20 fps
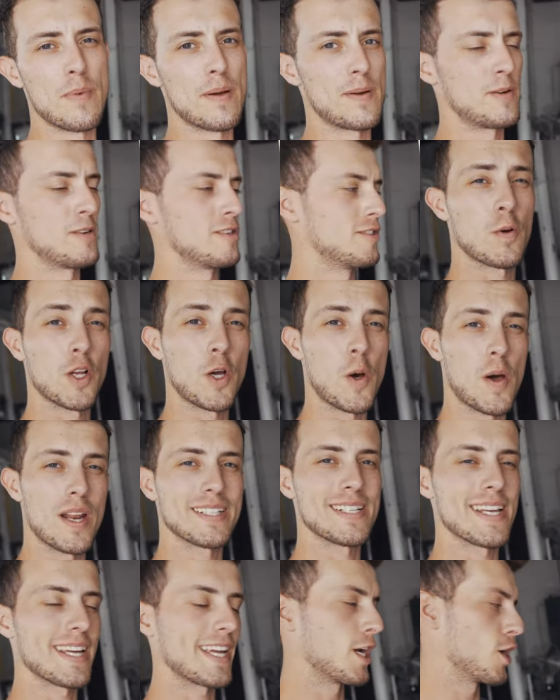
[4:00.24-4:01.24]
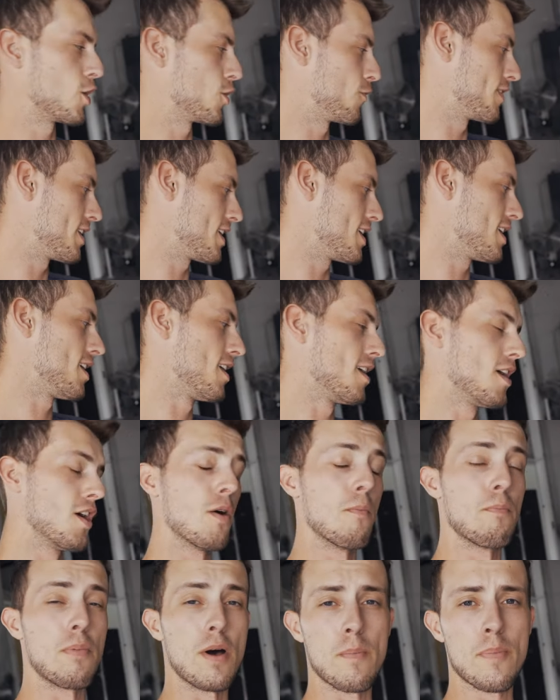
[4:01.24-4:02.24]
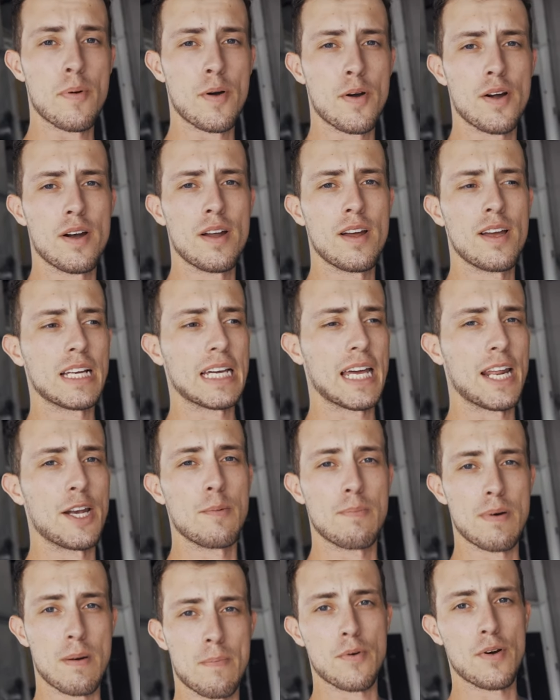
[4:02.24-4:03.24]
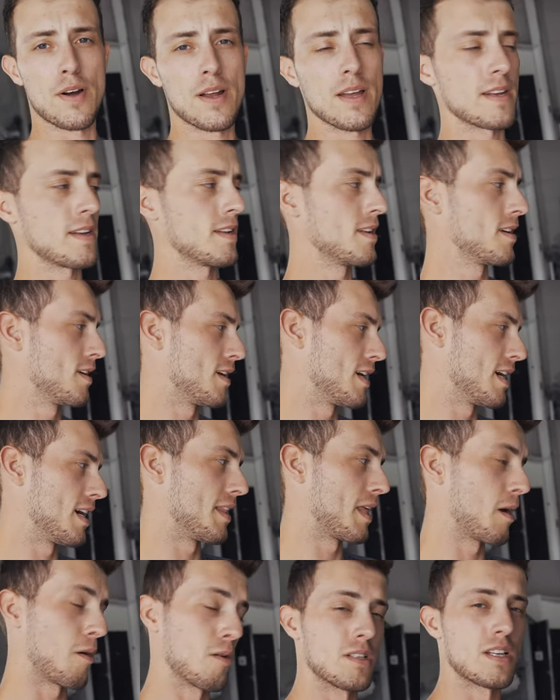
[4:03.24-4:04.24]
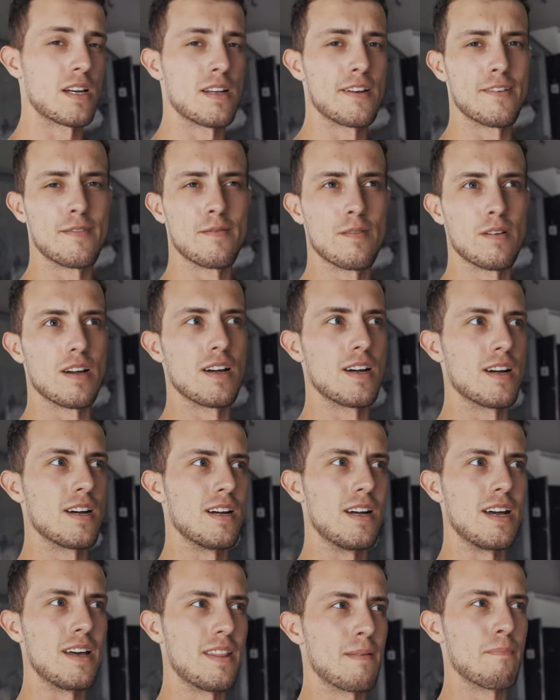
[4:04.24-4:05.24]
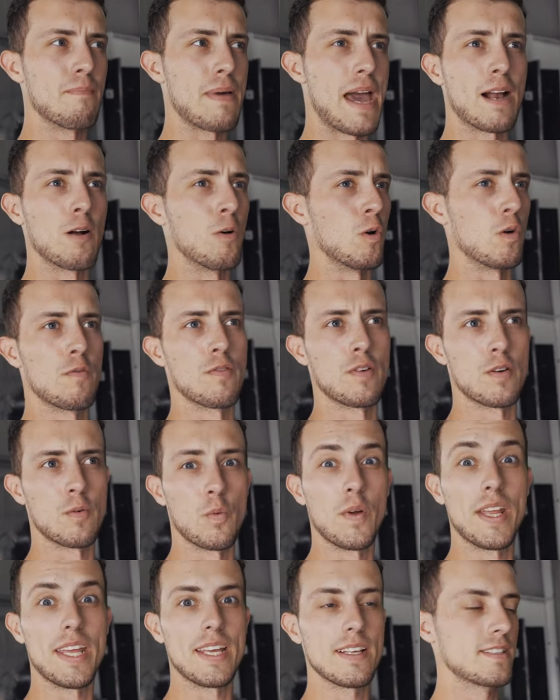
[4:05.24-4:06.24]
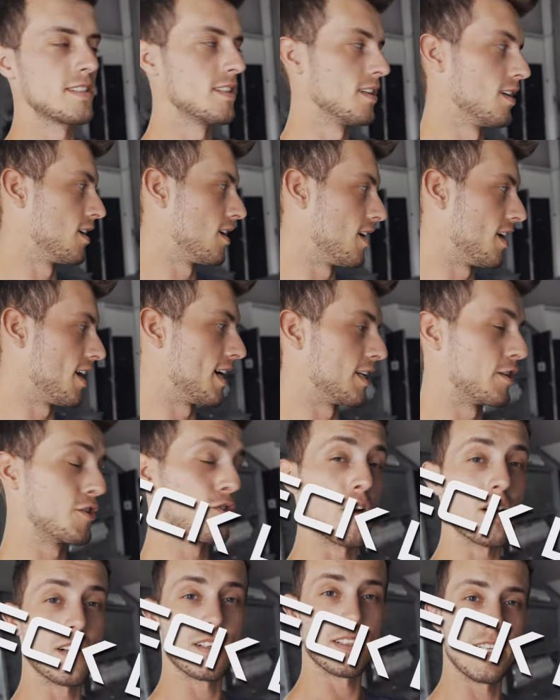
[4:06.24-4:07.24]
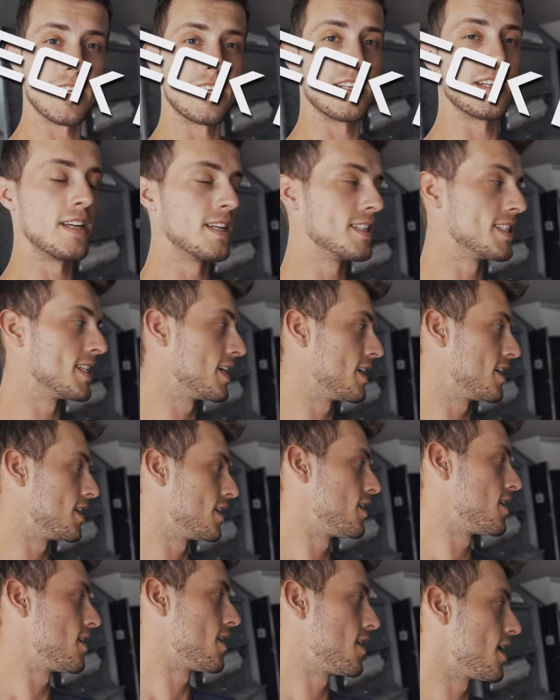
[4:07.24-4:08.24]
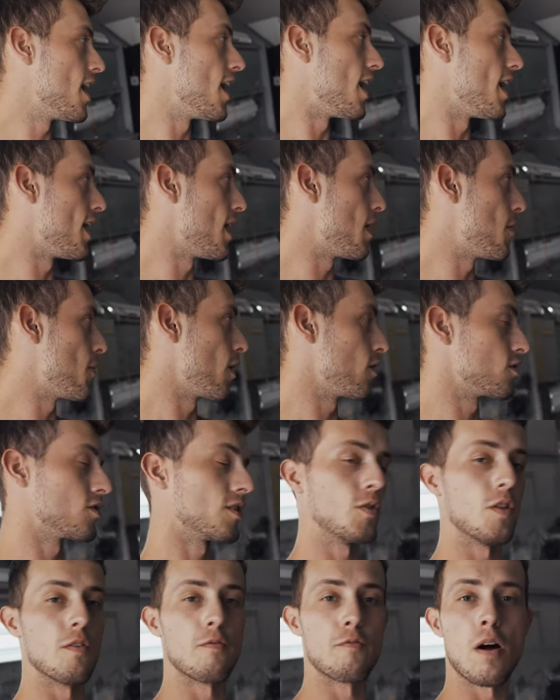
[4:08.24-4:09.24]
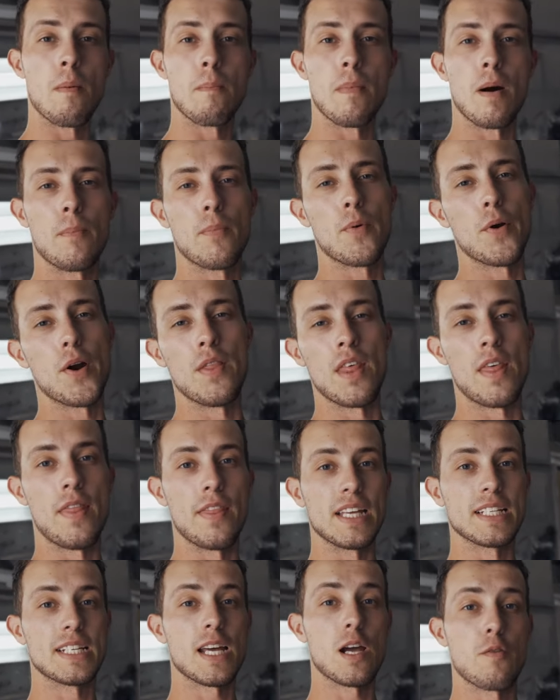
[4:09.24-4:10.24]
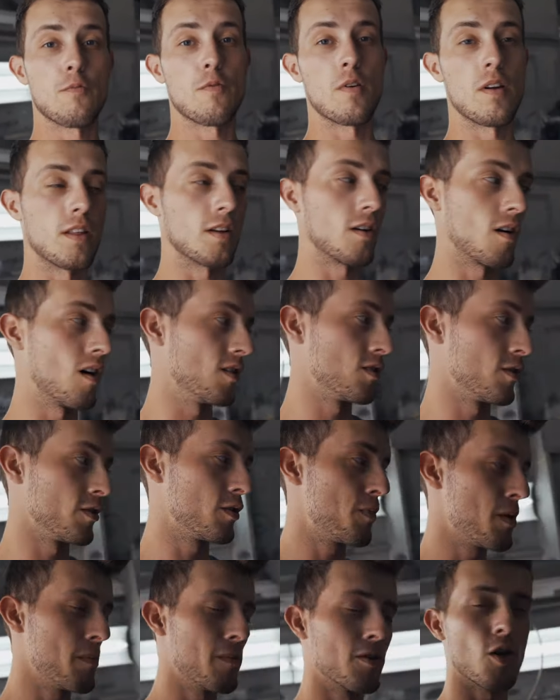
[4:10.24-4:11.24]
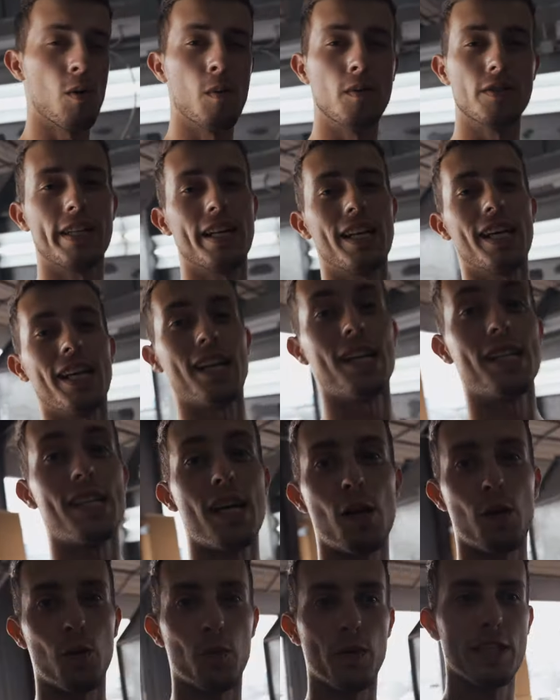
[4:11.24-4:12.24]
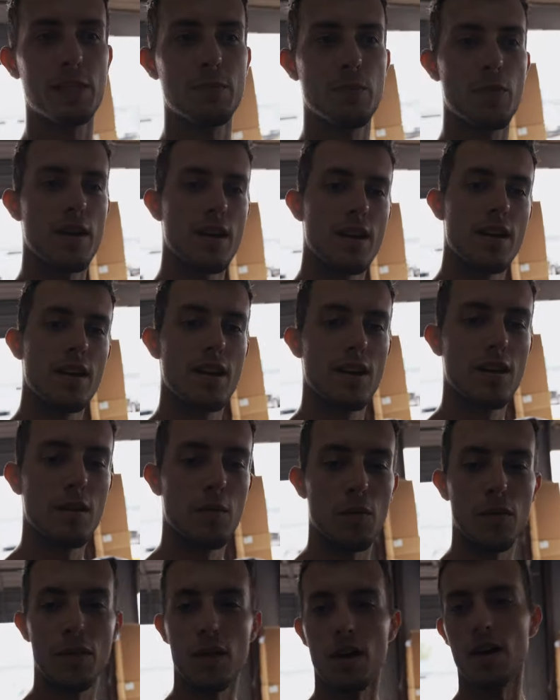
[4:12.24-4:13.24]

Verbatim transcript: bender. We're gonna go ahead and take care of the bumper. Got a new bumper in. Uh, that was on uh, back order for weeks. Uh, trunk lid is in. Uh, we also do the front bumper and then the entire front of the car. So it's pretty much almost getting an entire respray with